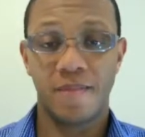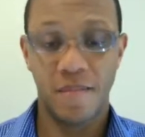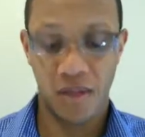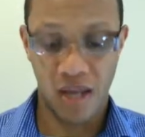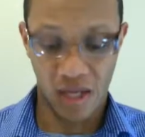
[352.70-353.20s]

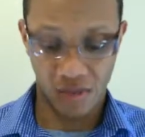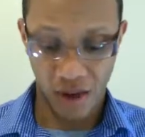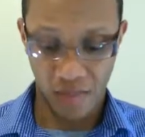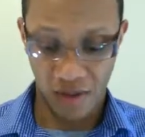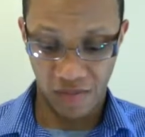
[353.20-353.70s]
But that's what
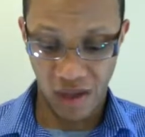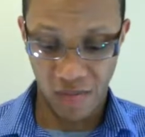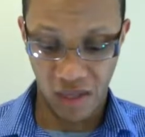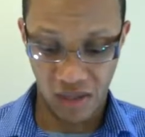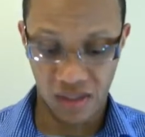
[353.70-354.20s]
I believe
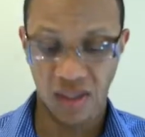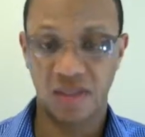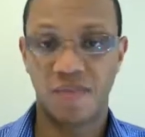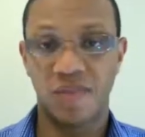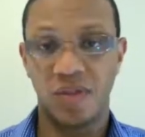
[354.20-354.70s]
that means,
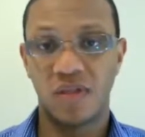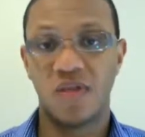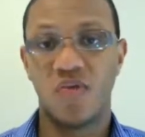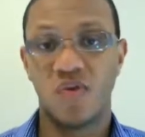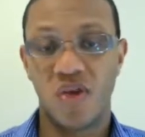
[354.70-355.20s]
is
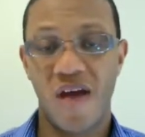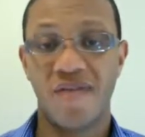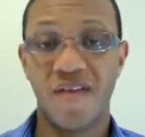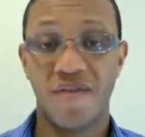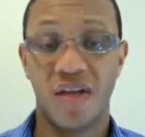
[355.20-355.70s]
when you have
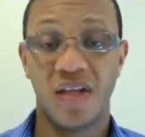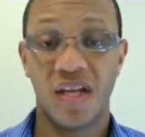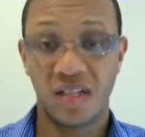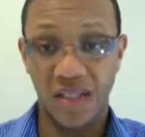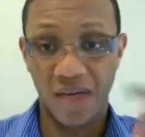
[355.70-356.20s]
that feeling
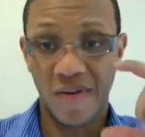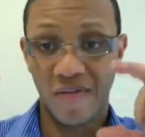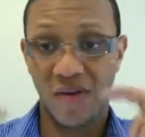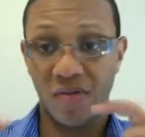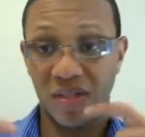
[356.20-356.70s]
that's deep,
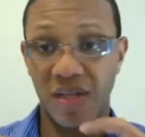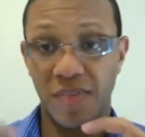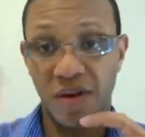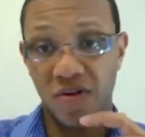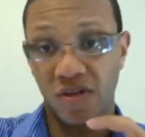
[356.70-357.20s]
even though it's
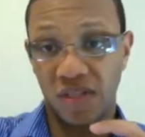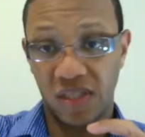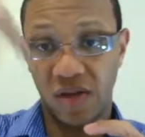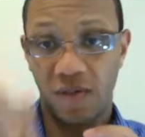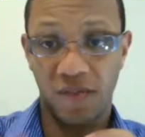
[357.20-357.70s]
deep in there, you can
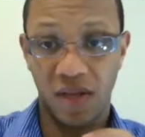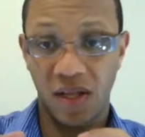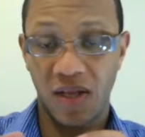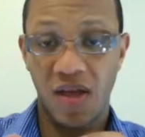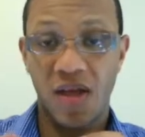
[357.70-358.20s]
still feel
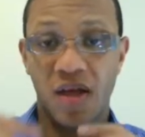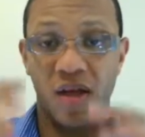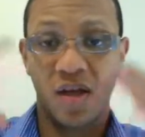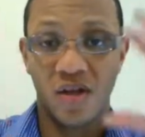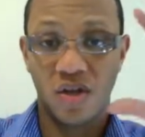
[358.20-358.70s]
it.
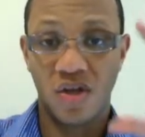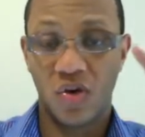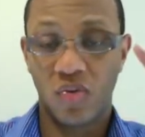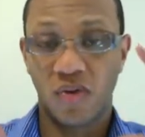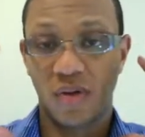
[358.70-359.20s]

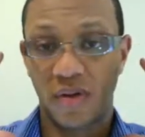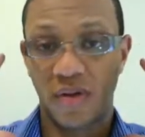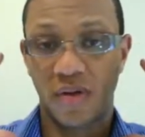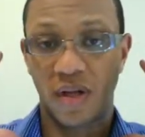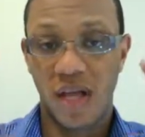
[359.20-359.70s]
Don't
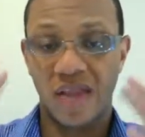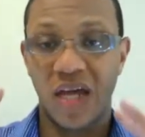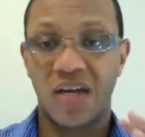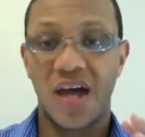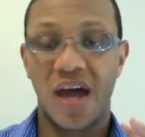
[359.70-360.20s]
let
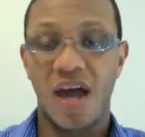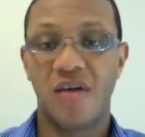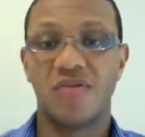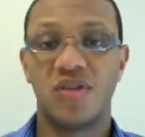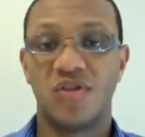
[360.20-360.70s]
that die
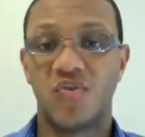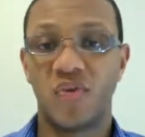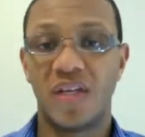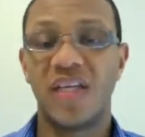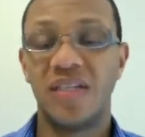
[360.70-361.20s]
out. Just
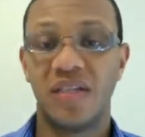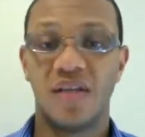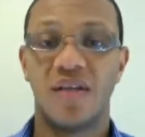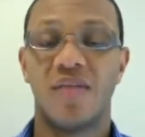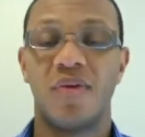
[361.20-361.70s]
release
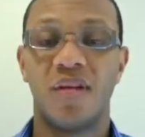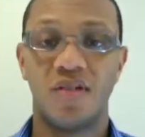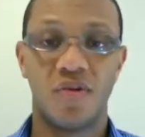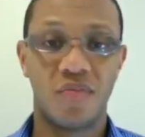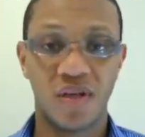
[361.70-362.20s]
it,
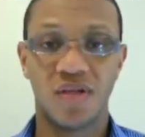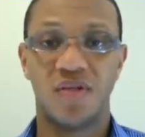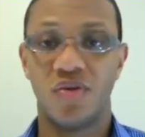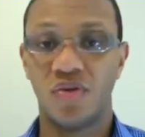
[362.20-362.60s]
because you're meant to